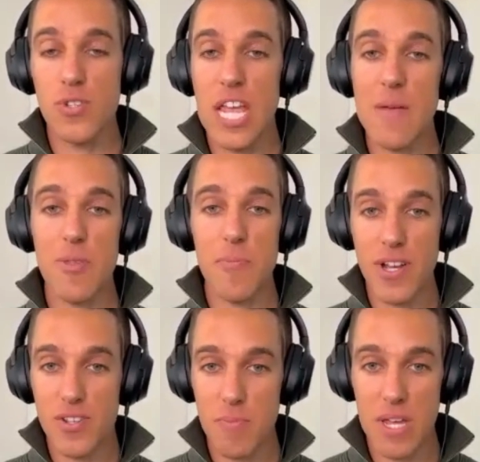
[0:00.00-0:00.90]
to keep the
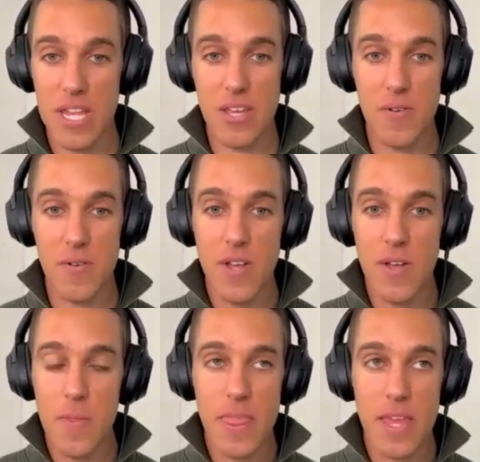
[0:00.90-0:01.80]
bugs from eating you.
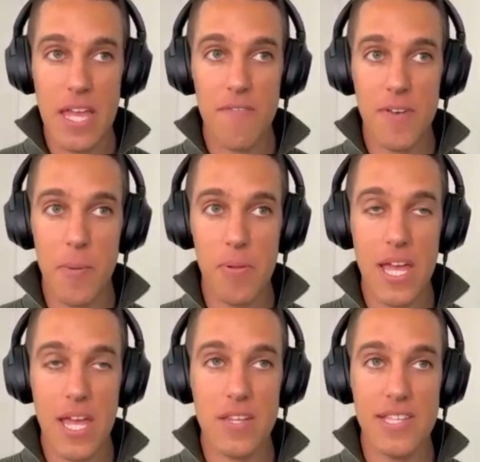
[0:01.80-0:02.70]
If a
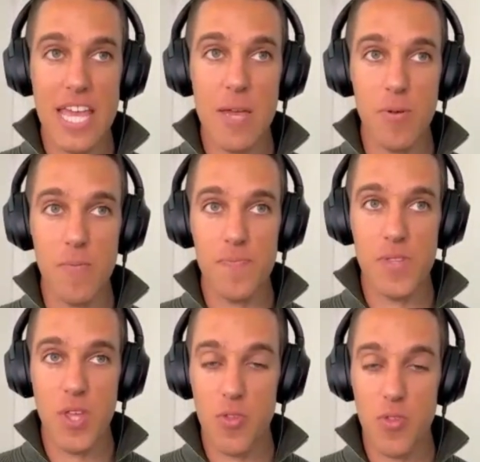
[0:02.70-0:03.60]
plant is able to
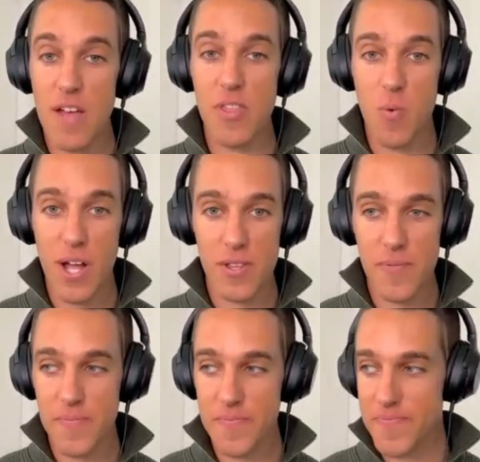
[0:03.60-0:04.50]
thrive in the wild,
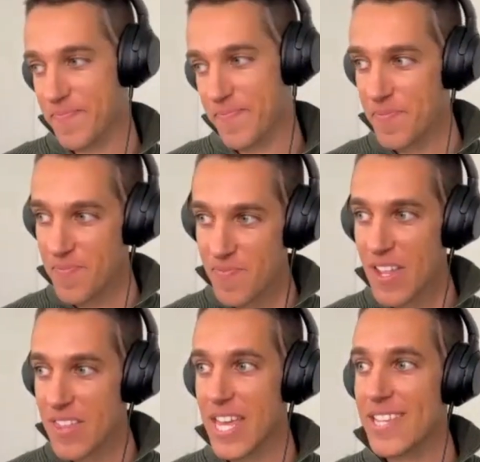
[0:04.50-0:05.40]

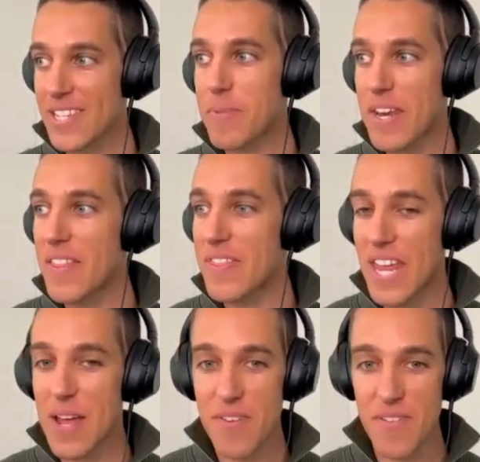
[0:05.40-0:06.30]
that's something that
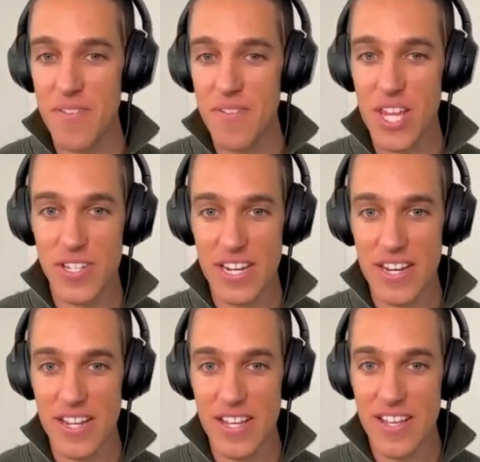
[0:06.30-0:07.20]
I'm very interested
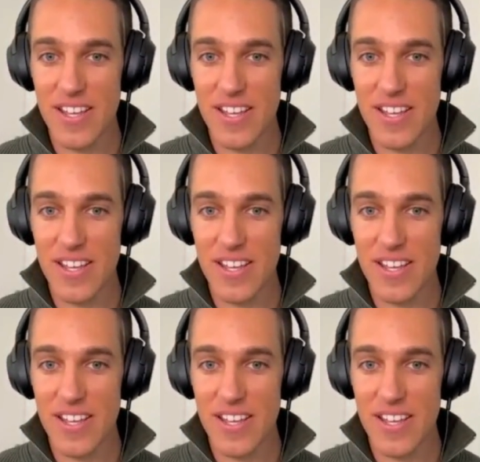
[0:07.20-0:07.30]
in.